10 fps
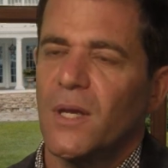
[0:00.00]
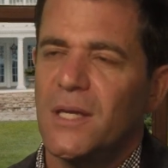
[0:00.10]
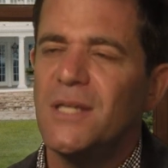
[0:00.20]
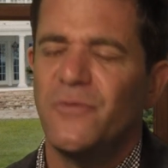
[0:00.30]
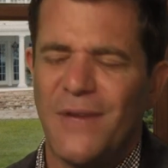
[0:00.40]

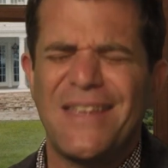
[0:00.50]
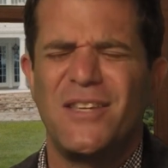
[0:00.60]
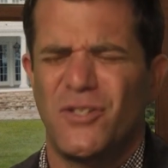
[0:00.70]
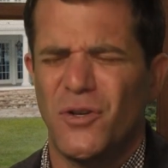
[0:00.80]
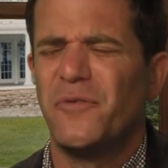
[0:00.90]
He's
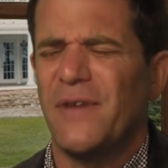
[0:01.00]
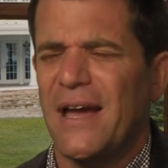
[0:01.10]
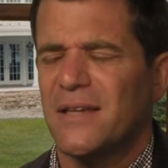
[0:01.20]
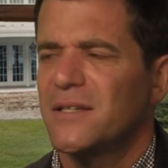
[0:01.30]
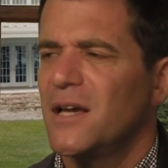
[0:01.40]
so
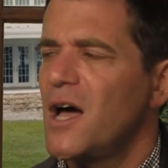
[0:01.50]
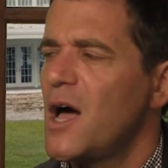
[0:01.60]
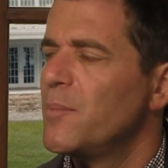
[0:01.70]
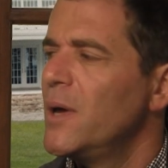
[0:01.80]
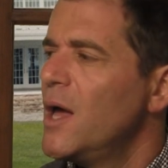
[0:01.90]
fast.
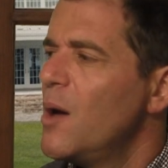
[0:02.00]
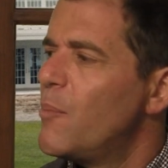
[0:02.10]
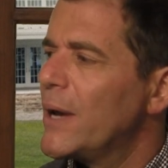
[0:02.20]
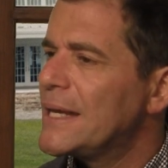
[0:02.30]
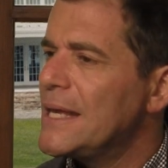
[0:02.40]

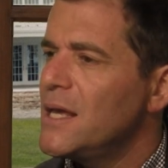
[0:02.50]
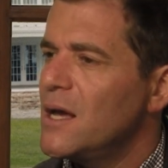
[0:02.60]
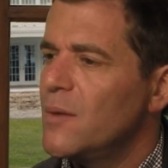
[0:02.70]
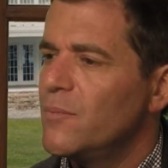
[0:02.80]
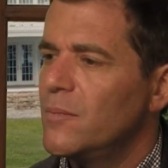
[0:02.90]
But he,
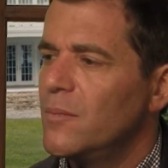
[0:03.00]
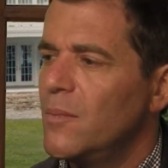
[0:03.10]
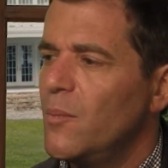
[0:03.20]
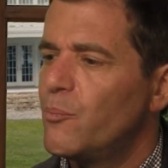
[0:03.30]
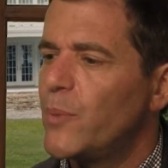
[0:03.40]

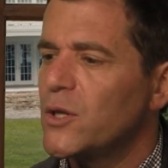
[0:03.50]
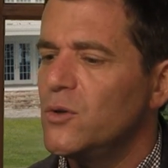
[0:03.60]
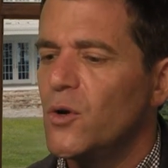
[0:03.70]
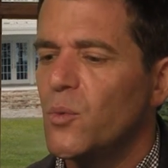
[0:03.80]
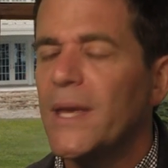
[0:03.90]

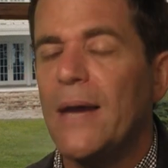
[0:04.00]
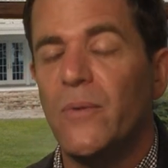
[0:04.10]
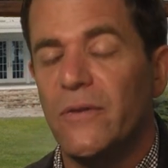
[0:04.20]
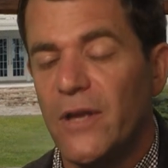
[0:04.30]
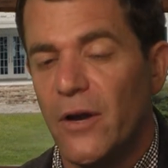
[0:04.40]

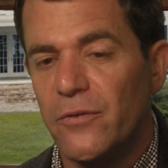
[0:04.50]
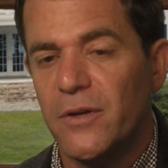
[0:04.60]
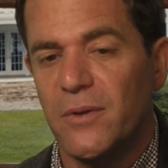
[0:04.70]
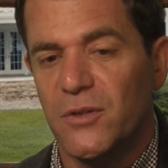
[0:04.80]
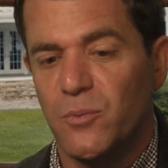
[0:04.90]
we the other thing
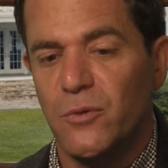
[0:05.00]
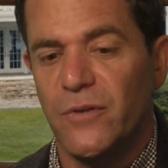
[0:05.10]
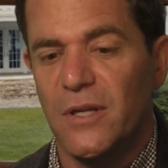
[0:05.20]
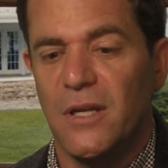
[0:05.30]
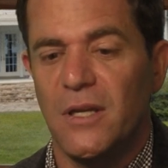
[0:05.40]
about this
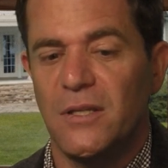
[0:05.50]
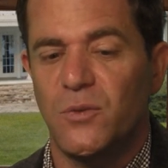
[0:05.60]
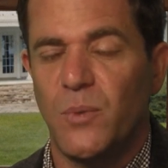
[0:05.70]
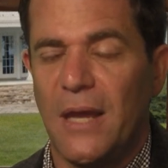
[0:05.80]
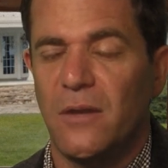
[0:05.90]
movie
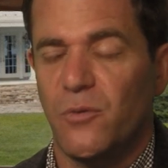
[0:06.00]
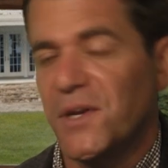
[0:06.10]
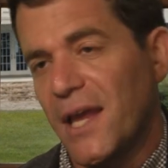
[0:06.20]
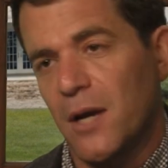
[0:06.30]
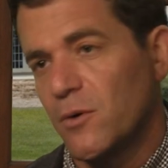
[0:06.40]
is we had 3
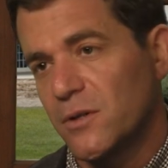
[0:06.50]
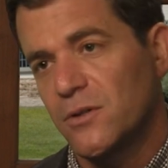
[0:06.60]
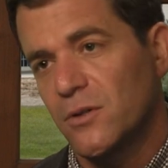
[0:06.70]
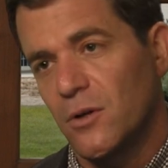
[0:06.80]
cameras